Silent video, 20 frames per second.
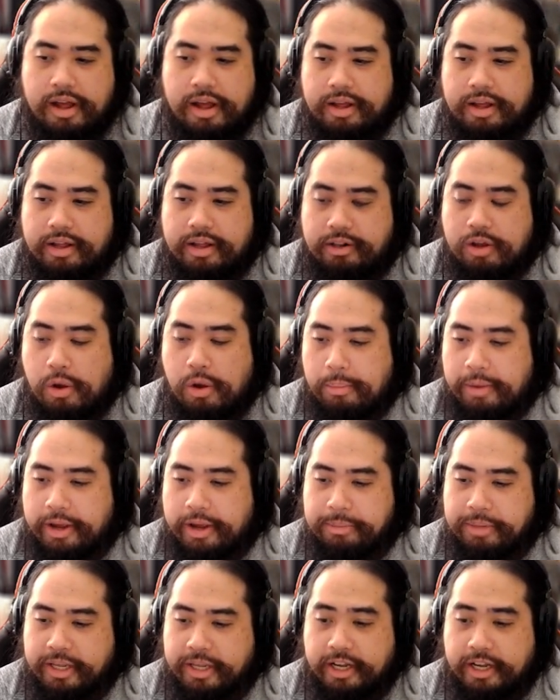Don't mind
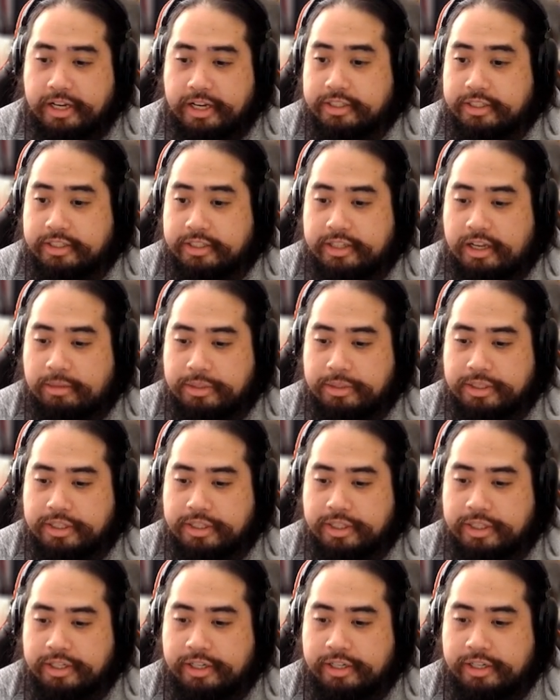me, guys. I'm just
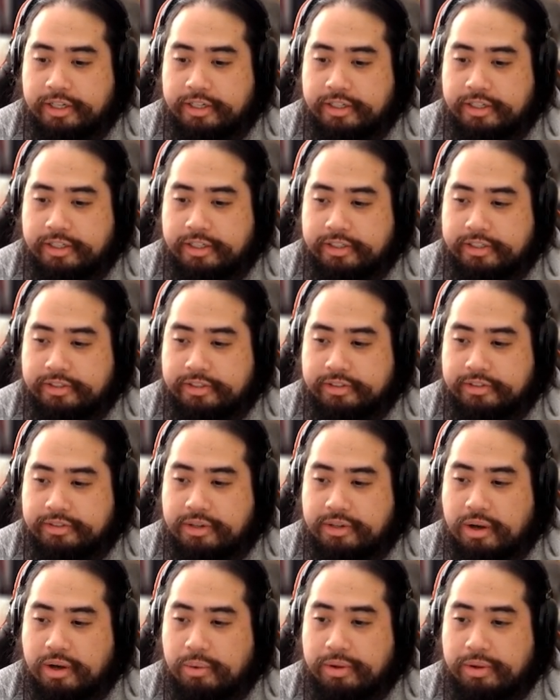gonna
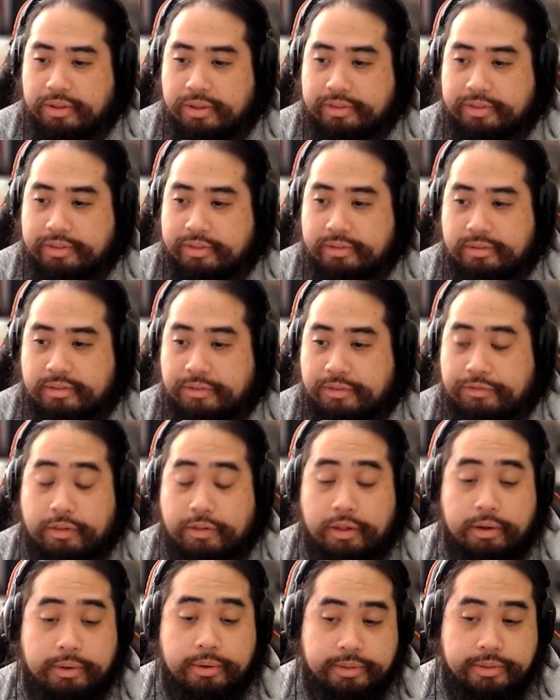go with the
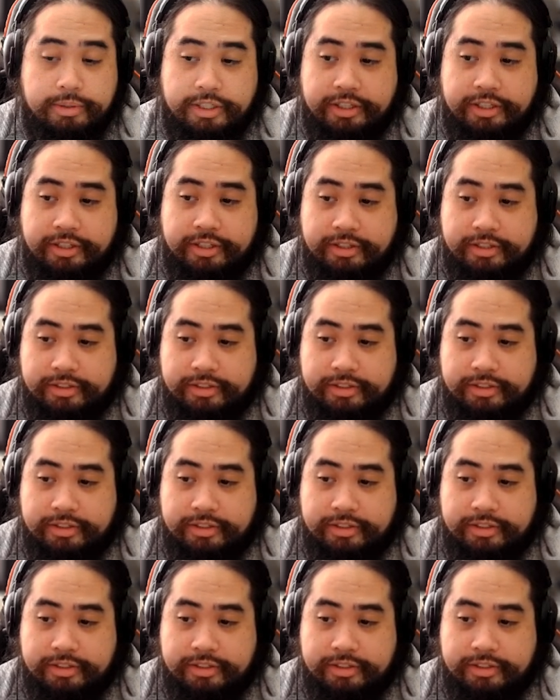flow here.